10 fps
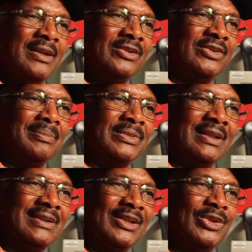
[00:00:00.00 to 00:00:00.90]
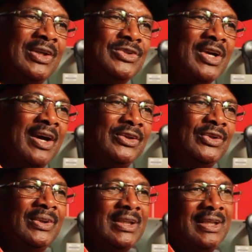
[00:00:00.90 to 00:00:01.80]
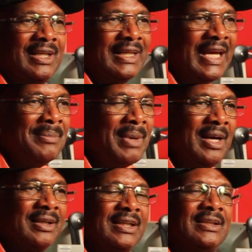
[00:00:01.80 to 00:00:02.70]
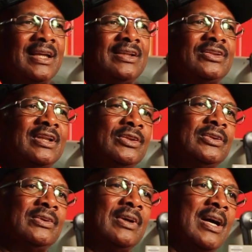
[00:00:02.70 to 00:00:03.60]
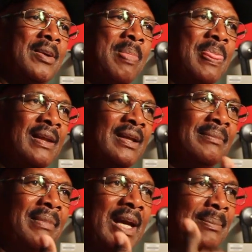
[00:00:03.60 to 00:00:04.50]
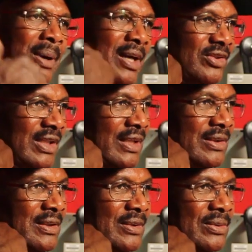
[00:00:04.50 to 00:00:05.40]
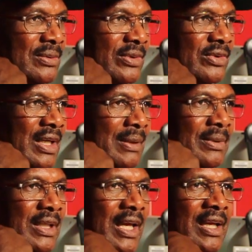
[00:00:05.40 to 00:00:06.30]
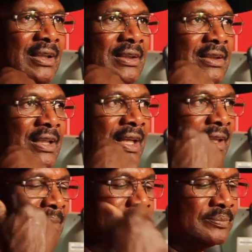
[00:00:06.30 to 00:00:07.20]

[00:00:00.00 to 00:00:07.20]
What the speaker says: something that you enjoy doing. And I came back and I said to my boss there, who was Saquii,